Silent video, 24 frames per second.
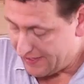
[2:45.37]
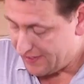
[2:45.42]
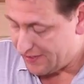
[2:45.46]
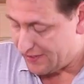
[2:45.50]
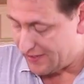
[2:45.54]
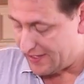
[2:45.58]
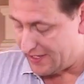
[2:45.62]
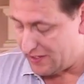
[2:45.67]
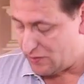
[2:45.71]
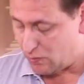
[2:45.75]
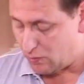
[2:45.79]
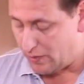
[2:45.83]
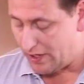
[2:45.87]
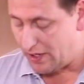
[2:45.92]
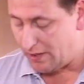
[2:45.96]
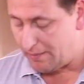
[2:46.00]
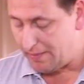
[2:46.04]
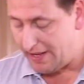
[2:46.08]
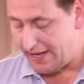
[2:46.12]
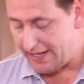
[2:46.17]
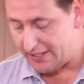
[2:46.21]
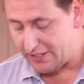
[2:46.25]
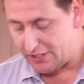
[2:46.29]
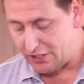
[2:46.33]
this, this will
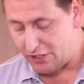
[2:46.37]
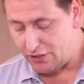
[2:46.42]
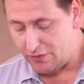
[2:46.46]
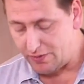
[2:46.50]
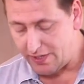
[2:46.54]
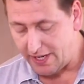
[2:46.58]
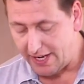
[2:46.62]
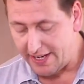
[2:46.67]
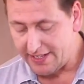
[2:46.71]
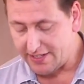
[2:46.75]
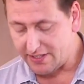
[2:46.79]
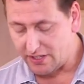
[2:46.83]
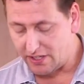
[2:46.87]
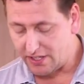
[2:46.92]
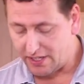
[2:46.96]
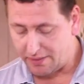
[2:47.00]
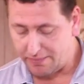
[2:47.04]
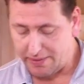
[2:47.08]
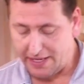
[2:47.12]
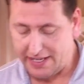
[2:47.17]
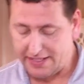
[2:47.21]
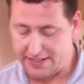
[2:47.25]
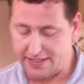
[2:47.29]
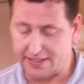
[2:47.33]
make two nice
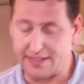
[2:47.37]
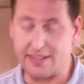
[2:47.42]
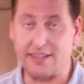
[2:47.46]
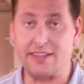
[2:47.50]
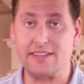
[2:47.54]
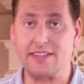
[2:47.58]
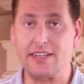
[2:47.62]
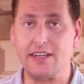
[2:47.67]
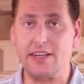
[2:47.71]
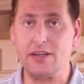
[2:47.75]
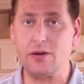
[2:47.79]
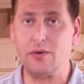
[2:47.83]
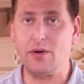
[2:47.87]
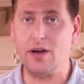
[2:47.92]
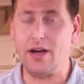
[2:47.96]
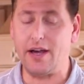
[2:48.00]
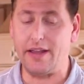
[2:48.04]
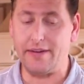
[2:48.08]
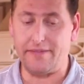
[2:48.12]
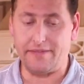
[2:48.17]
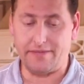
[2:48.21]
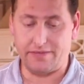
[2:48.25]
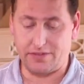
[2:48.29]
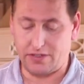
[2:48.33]
looking pizzas, tell you
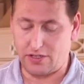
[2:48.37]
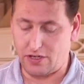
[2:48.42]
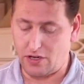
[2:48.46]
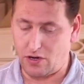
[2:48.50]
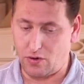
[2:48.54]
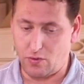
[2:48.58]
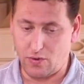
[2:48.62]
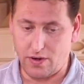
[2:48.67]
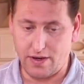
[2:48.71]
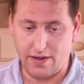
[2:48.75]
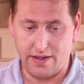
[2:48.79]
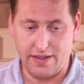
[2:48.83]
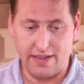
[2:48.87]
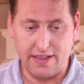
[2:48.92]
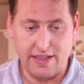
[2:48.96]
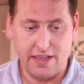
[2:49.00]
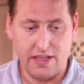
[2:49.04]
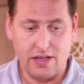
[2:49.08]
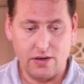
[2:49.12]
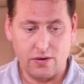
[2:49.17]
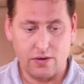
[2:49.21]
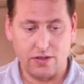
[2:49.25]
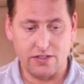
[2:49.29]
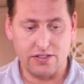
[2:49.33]
what. So
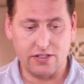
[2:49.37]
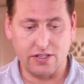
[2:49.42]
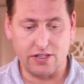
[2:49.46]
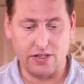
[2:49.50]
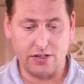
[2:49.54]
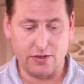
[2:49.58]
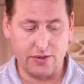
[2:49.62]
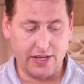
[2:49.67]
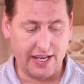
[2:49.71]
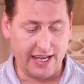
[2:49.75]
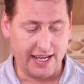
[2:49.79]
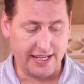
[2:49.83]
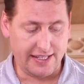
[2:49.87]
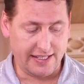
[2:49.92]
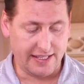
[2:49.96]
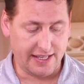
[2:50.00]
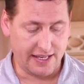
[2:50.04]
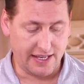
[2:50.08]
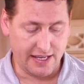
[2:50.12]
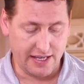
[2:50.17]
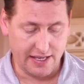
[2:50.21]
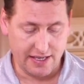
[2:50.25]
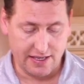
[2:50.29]
we're just going to get